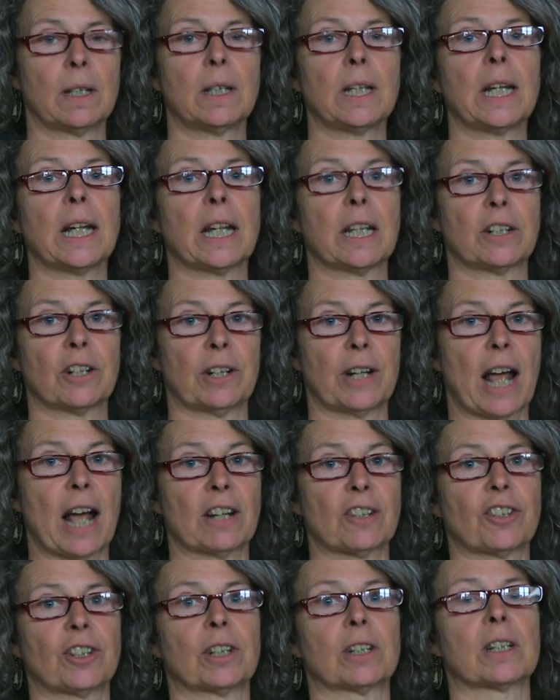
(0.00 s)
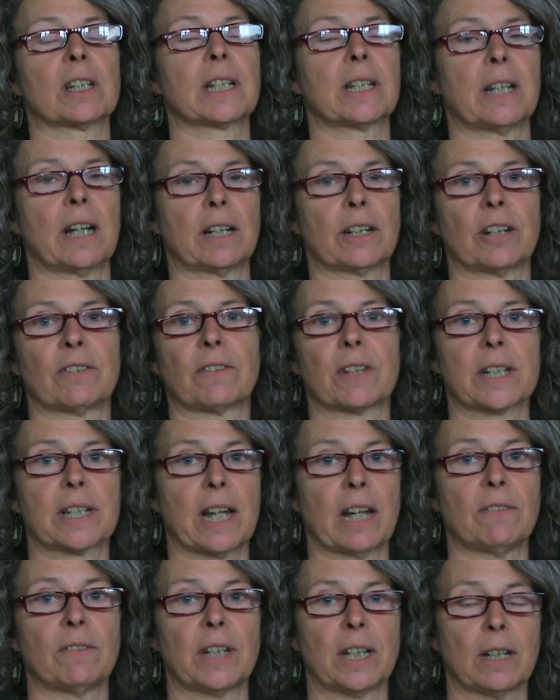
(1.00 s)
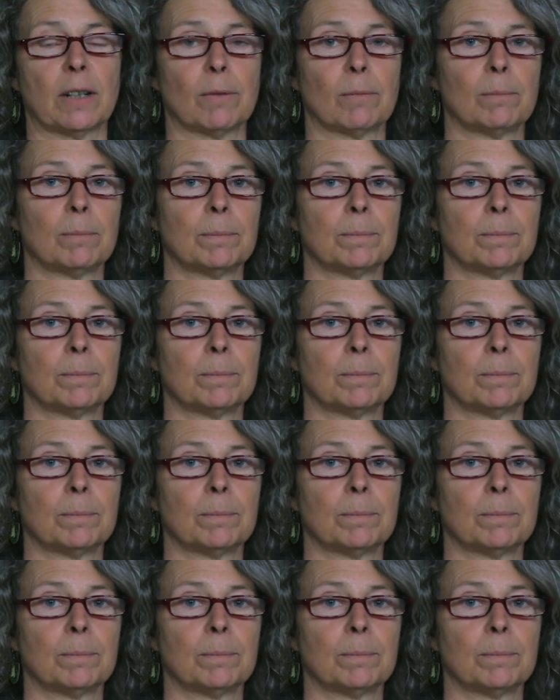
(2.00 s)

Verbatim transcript: the international standard for safety.